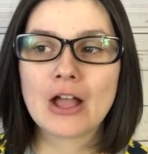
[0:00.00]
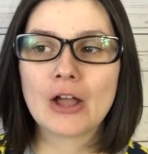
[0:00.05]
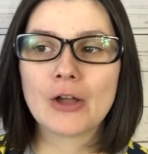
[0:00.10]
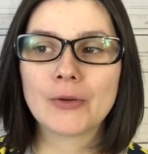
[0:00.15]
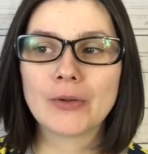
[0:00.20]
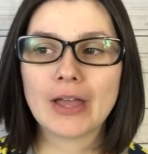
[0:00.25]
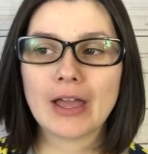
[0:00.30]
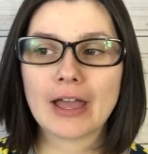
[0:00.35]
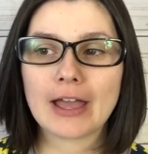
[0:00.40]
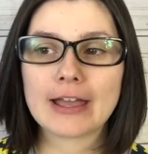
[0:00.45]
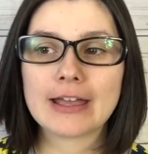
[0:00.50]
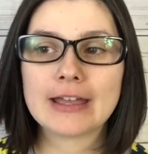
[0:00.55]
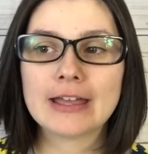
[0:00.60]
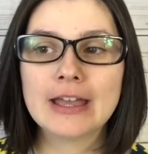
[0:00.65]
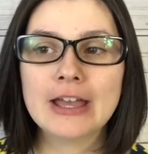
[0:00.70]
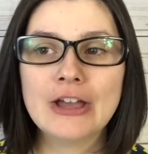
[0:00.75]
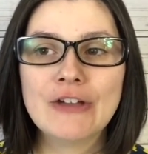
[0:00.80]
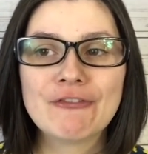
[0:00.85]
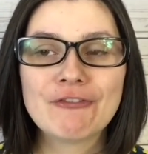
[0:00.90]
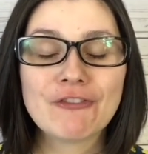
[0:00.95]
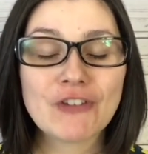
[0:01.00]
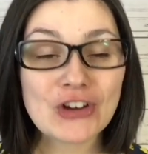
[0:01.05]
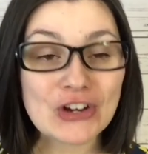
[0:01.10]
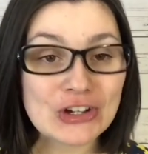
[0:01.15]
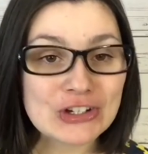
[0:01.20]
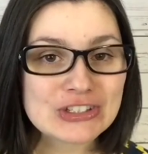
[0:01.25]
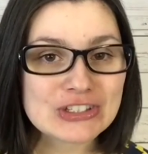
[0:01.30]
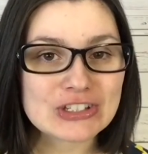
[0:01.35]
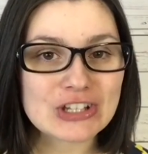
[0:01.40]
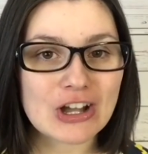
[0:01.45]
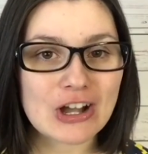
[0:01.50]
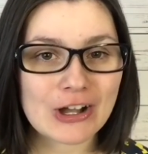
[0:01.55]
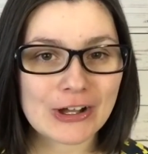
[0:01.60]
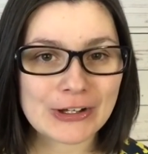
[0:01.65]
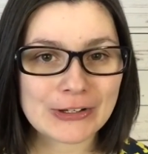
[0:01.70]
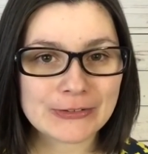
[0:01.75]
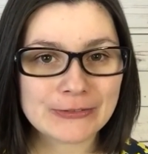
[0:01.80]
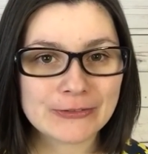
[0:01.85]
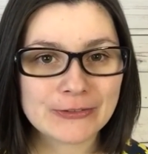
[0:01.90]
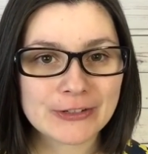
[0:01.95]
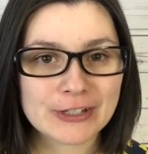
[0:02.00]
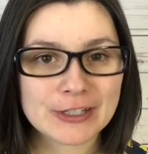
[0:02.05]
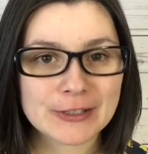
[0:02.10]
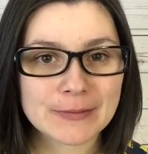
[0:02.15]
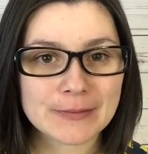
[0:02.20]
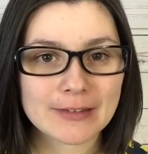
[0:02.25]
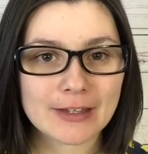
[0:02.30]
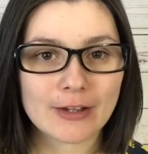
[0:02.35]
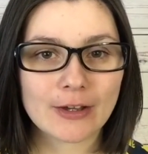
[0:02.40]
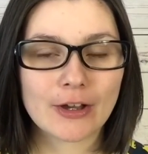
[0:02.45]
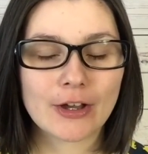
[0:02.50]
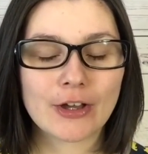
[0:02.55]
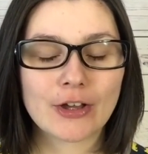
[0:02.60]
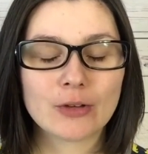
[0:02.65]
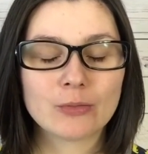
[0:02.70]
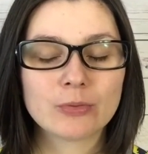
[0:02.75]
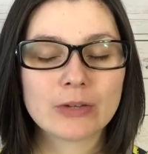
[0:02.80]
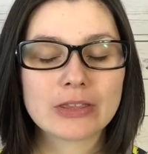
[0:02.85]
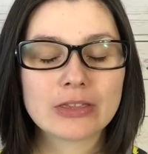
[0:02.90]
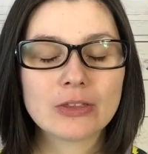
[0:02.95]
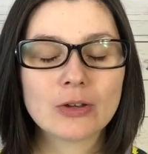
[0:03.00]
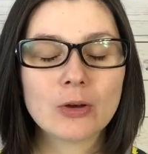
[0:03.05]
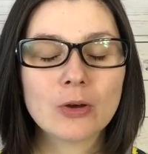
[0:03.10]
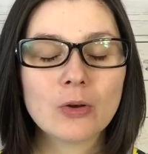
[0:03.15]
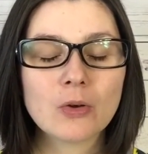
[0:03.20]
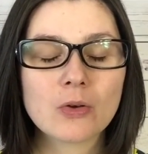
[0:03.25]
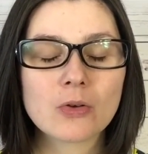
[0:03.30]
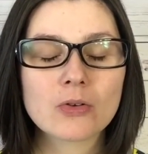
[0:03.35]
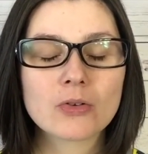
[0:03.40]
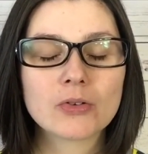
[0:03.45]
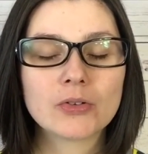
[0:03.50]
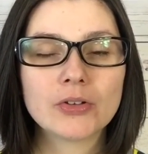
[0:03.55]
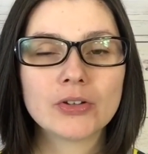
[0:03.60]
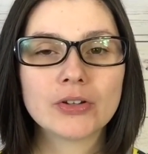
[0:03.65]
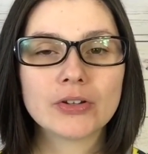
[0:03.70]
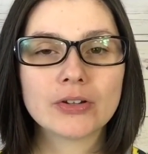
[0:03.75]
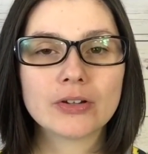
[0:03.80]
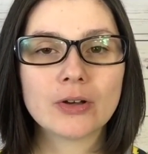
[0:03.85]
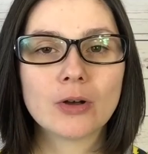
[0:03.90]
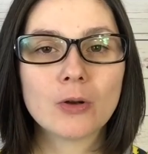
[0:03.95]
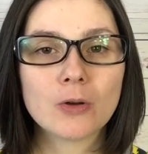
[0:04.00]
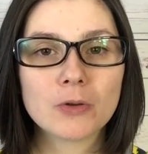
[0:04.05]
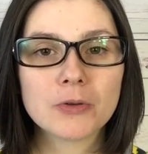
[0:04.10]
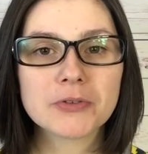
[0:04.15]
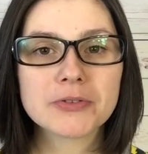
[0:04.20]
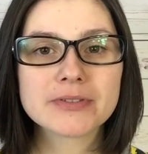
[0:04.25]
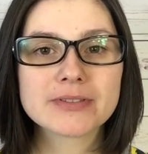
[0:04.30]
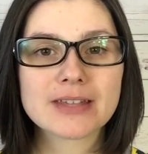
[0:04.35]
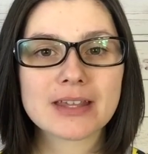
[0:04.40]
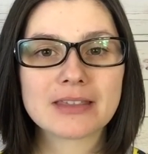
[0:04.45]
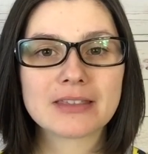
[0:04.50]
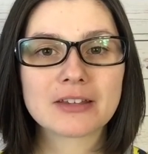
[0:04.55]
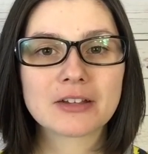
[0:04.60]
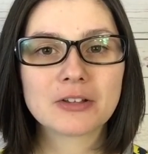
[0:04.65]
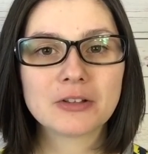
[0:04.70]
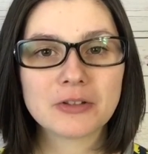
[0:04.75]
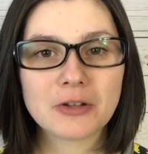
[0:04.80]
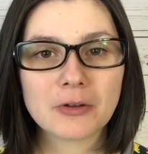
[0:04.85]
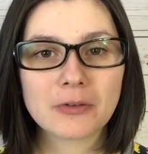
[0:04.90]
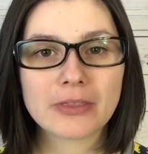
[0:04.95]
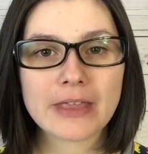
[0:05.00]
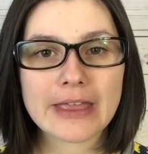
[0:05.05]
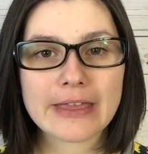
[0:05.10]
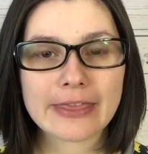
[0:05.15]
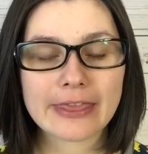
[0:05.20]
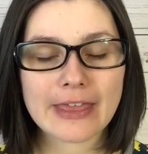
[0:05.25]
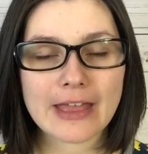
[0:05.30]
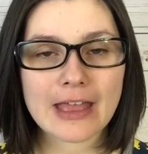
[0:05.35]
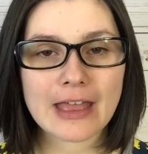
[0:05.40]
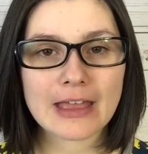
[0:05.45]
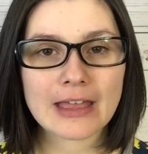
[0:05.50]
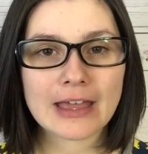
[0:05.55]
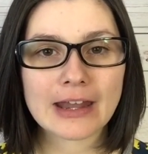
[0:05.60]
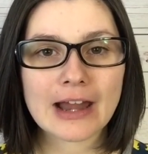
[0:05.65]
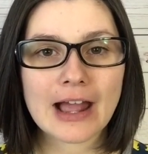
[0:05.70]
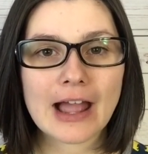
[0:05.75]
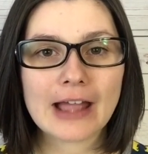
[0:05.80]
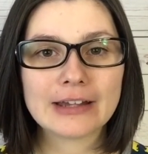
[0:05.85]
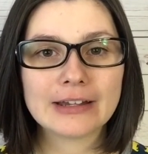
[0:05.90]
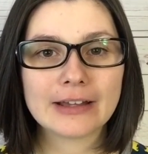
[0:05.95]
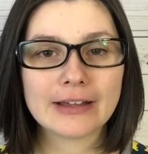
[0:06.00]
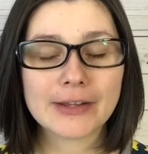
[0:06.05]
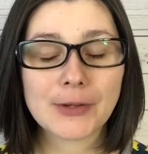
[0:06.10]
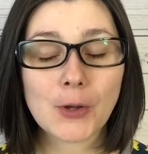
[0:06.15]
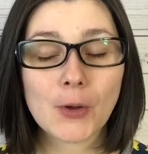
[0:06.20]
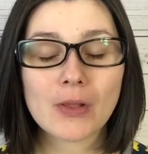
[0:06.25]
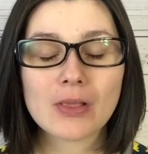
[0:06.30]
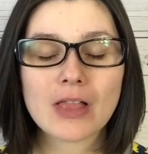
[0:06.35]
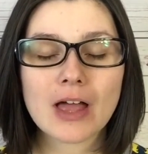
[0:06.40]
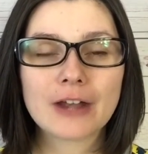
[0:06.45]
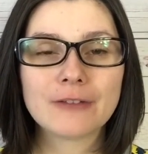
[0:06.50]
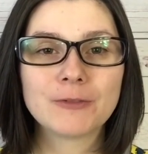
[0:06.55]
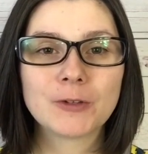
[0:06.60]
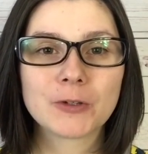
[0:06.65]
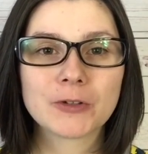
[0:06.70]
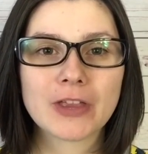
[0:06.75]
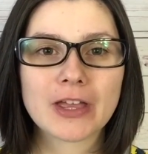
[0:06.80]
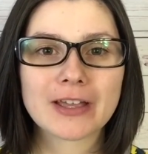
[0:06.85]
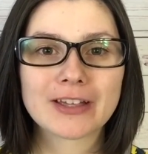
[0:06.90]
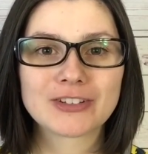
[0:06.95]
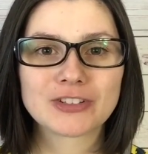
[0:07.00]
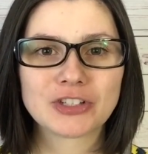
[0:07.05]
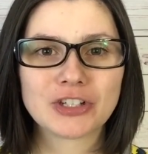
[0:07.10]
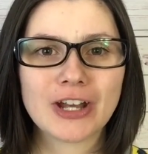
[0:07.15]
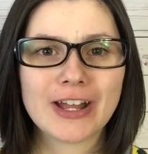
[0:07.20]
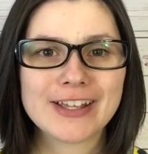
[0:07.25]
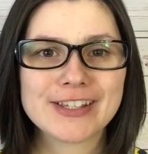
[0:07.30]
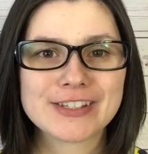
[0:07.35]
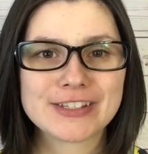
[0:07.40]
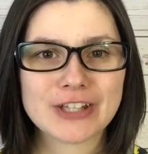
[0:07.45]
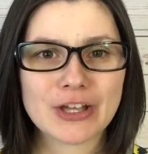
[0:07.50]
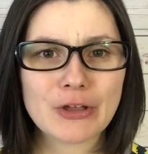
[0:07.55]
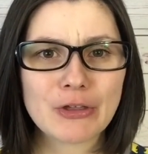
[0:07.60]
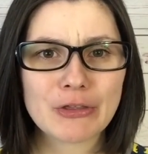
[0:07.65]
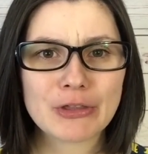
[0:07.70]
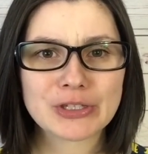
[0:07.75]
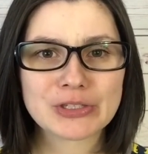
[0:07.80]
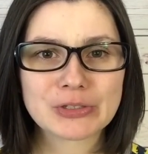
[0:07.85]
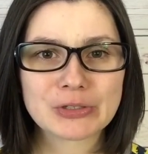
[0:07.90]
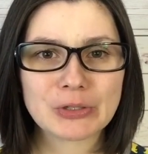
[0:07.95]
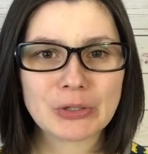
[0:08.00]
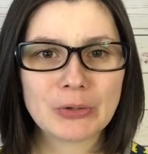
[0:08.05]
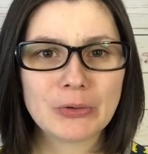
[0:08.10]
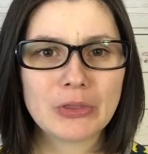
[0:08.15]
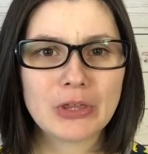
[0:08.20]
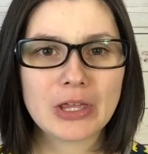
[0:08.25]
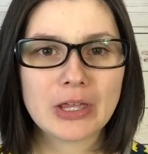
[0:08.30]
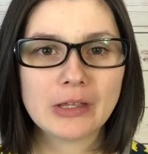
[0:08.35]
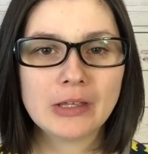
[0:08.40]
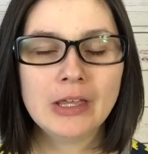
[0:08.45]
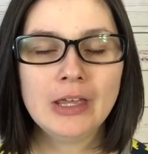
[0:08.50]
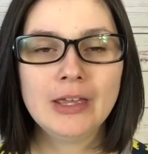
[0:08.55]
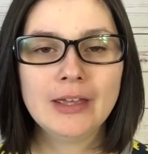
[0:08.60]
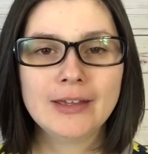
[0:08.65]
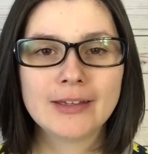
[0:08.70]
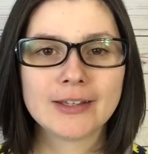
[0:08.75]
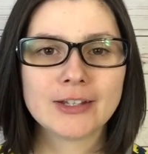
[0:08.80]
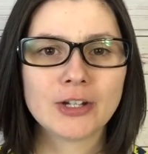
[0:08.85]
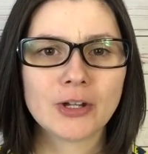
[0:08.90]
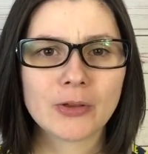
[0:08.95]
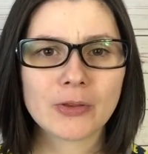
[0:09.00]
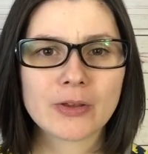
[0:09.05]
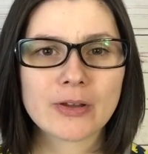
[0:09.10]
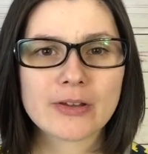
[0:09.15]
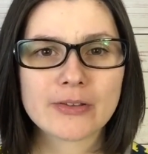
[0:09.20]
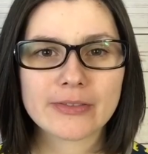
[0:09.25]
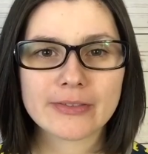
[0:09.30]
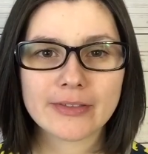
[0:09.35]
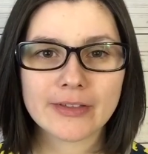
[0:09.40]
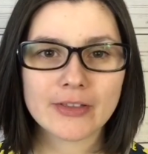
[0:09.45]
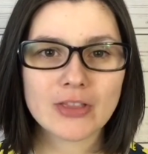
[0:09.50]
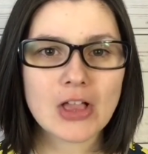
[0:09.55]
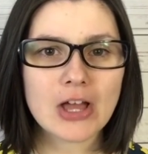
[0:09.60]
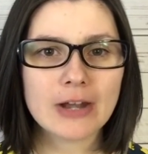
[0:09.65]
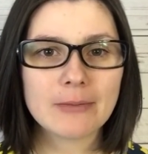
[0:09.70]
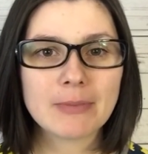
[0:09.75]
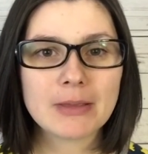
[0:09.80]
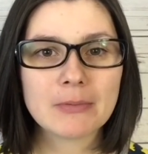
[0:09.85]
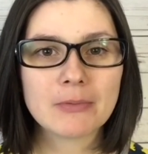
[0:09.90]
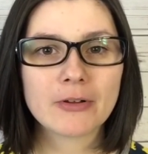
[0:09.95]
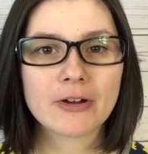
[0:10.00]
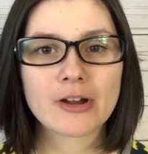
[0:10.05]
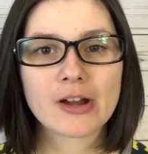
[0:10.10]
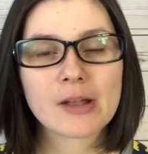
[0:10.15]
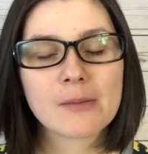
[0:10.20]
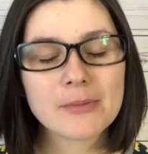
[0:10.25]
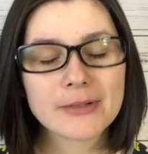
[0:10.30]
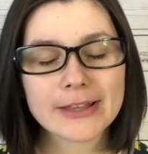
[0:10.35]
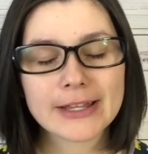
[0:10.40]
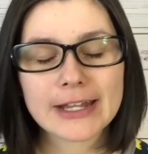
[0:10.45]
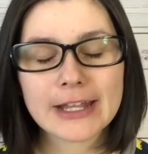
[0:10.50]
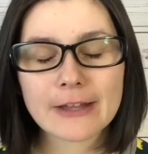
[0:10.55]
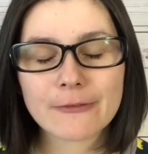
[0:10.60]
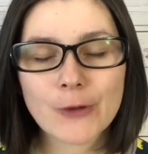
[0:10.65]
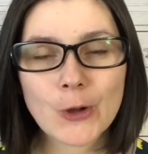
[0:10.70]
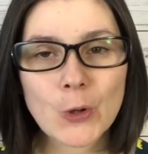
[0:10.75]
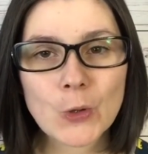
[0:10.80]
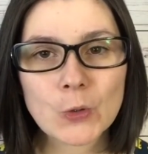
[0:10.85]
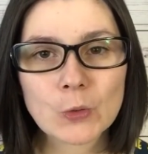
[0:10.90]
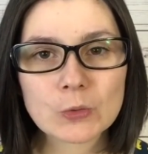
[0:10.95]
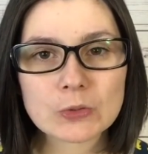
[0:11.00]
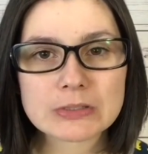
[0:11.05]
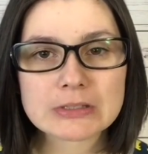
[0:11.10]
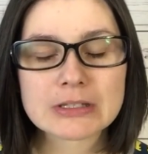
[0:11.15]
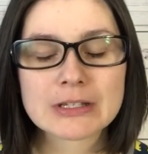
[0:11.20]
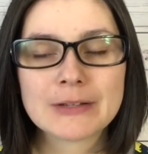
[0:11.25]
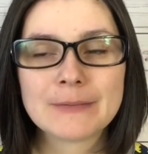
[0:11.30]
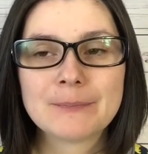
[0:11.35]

Okay, first off, with the whole holes in the clothing thing, and I know a lot of you are like, should I sell this clothing? You know, a lot of people are complaining of holes.